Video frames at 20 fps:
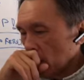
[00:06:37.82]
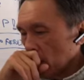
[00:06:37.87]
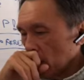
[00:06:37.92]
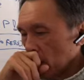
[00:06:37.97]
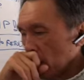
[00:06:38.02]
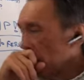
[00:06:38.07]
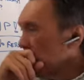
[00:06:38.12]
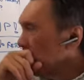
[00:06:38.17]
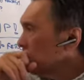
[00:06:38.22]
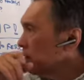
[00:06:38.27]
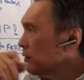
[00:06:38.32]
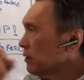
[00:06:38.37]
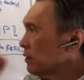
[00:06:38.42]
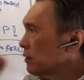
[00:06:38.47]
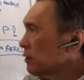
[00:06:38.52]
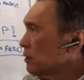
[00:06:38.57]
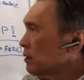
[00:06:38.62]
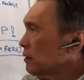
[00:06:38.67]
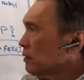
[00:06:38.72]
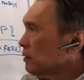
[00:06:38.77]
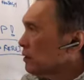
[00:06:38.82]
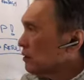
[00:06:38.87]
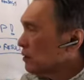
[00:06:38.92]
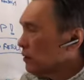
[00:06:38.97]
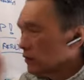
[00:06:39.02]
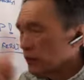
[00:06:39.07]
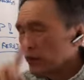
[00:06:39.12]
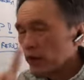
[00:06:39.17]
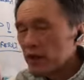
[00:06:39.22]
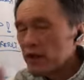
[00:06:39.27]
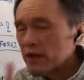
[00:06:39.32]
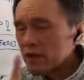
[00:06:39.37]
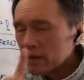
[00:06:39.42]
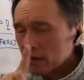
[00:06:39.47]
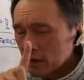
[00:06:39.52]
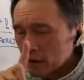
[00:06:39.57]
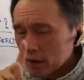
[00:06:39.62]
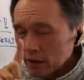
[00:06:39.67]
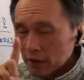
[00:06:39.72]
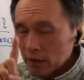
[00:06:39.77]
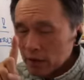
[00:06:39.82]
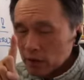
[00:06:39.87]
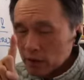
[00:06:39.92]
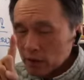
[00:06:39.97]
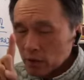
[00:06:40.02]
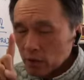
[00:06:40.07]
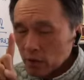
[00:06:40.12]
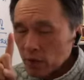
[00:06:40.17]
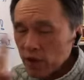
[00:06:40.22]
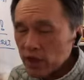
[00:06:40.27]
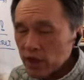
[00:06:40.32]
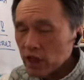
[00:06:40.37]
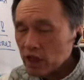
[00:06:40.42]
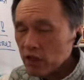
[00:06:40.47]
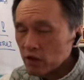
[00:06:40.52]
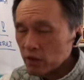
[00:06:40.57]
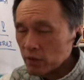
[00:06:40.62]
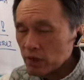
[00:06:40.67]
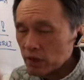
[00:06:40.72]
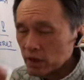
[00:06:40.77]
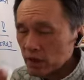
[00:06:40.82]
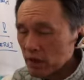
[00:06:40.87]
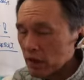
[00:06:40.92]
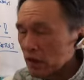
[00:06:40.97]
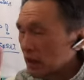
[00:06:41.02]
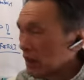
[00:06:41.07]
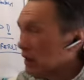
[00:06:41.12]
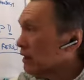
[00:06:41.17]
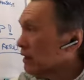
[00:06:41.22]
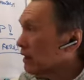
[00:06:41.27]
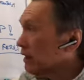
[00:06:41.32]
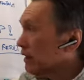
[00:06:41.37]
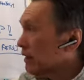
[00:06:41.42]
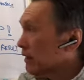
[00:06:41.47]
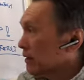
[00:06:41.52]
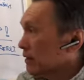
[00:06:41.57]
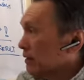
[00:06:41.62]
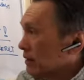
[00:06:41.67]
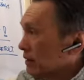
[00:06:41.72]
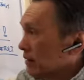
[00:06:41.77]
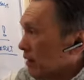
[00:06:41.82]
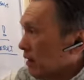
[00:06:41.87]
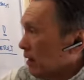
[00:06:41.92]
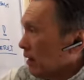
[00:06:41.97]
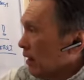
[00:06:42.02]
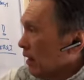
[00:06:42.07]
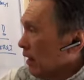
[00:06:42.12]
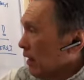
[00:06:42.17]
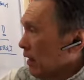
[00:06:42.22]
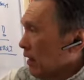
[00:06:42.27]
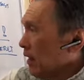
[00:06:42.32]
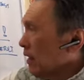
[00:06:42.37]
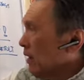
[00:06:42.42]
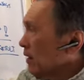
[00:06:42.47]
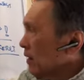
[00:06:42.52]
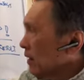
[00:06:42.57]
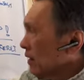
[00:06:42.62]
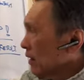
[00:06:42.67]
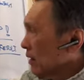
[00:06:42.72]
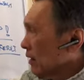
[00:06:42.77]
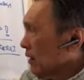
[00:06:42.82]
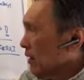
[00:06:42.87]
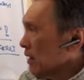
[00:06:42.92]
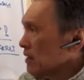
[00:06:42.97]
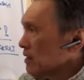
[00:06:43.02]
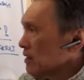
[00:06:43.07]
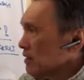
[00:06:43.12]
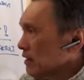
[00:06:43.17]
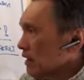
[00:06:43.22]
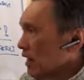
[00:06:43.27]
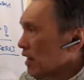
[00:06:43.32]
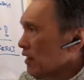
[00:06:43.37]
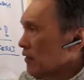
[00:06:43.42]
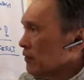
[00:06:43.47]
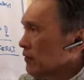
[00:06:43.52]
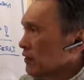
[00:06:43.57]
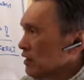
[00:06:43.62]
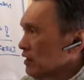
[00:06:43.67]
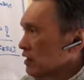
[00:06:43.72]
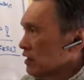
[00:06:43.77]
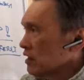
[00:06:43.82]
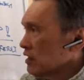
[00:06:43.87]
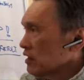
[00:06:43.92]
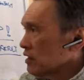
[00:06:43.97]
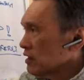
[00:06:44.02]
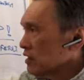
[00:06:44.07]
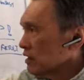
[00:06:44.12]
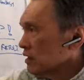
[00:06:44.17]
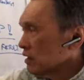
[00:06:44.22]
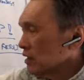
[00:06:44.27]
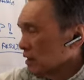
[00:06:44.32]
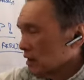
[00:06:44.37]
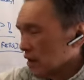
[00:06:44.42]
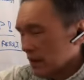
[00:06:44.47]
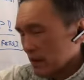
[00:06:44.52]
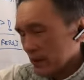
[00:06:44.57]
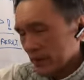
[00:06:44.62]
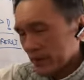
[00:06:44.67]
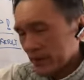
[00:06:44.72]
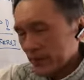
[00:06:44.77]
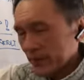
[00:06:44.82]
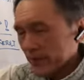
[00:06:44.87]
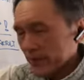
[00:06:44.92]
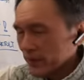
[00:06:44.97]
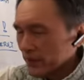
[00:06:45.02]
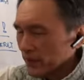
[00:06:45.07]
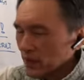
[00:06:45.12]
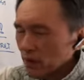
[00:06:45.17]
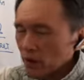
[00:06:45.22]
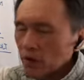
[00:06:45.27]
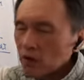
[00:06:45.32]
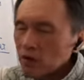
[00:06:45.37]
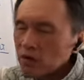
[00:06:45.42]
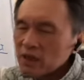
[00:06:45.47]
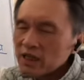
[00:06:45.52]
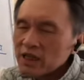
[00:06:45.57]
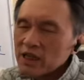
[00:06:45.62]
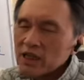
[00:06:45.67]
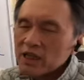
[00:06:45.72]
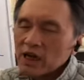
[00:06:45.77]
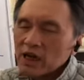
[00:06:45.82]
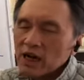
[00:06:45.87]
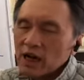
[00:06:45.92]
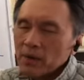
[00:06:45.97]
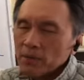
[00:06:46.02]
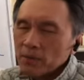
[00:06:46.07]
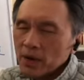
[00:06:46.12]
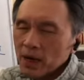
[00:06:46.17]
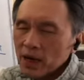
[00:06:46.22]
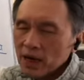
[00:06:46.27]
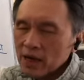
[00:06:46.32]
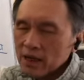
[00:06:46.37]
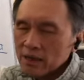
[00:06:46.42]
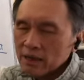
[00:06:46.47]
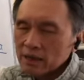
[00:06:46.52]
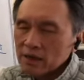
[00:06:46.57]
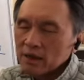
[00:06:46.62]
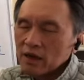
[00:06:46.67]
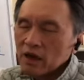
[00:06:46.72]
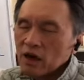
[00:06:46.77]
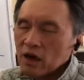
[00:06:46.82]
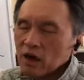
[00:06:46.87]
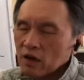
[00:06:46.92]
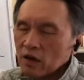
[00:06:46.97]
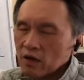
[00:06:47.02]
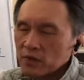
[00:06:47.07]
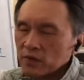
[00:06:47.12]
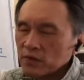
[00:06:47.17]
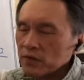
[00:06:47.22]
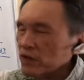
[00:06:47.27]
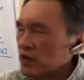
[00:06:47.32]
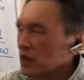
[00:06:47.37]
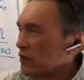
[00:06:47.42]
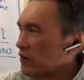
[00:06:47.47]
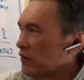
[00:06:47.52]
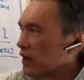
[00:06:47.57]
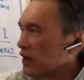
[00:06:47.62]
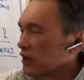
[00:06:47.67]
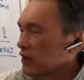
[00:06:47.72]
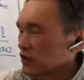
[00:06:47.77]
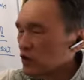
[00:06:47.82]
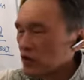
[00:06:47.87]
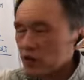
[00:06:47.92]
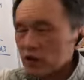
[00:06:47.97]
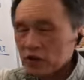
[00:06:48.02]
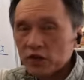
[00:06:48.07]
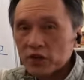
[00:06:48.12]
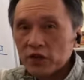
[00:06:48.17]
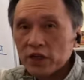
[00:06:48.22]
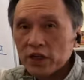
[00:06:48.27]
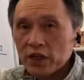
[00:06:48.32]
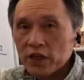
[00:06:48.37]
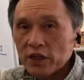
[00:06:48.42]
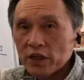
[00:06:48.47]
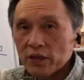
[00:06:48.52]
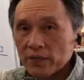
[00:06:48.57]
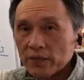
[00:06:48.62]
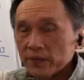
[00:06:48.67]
Well, first, we need to be really clear. This stuff is only a part of the functional training.